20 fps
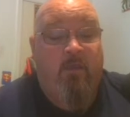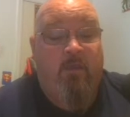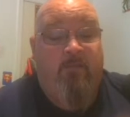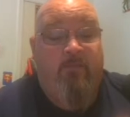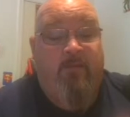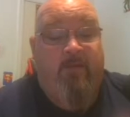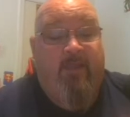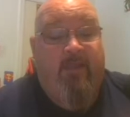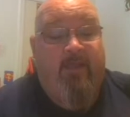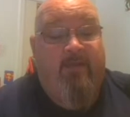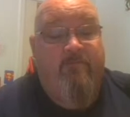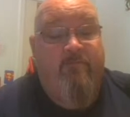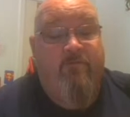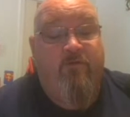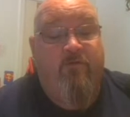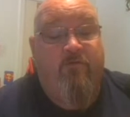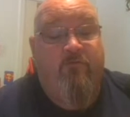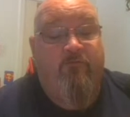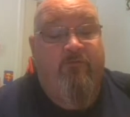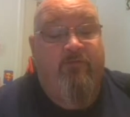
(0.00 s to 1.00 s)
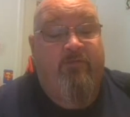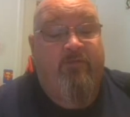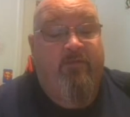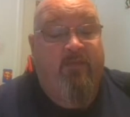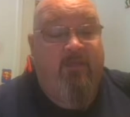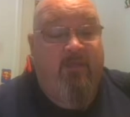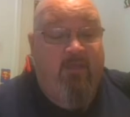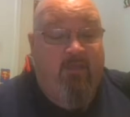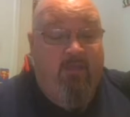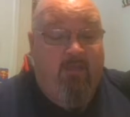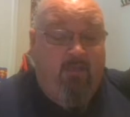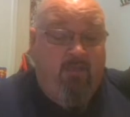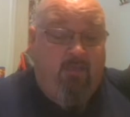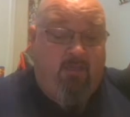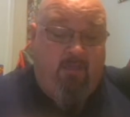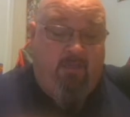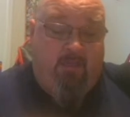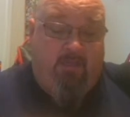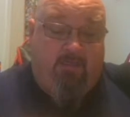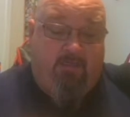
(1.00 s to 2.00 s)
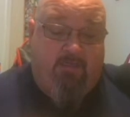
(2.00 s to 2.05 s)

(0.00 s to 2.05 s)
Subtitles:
The head moves. It